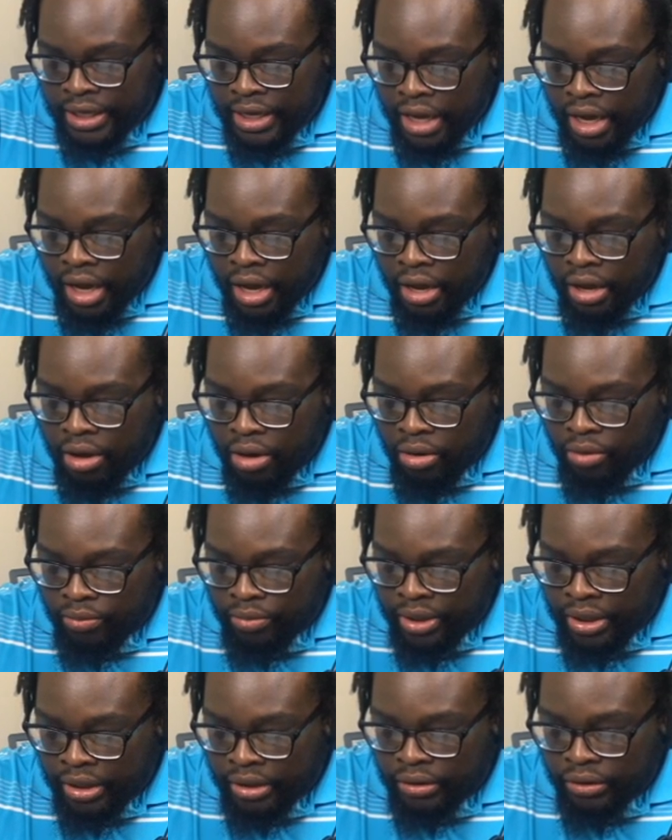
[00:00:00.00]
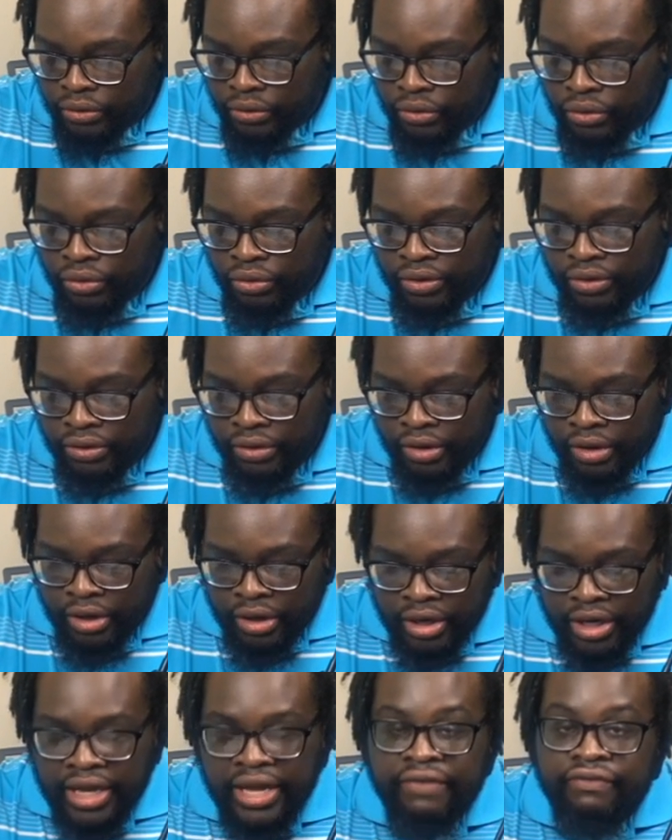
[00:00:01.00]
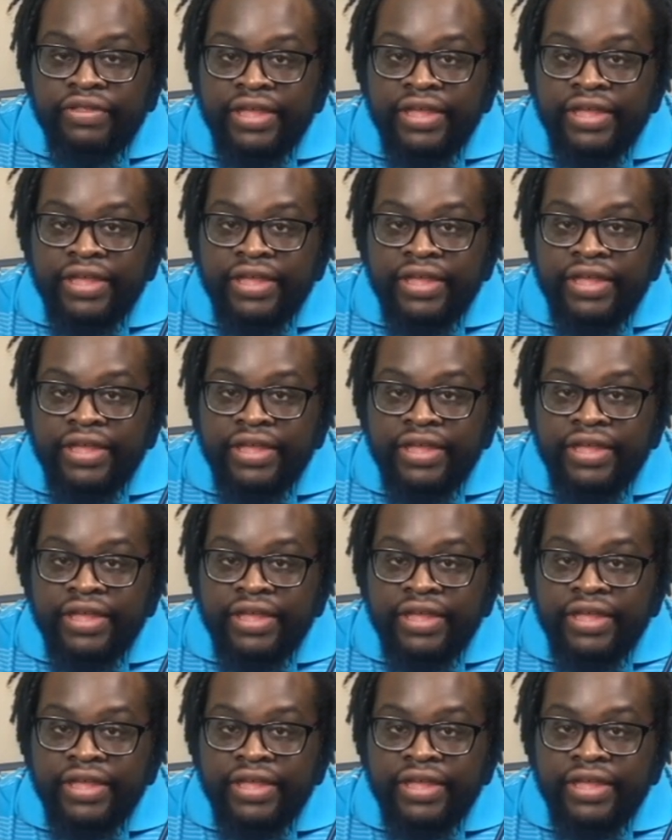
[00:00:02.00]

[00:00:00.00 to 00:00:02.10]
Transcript: include if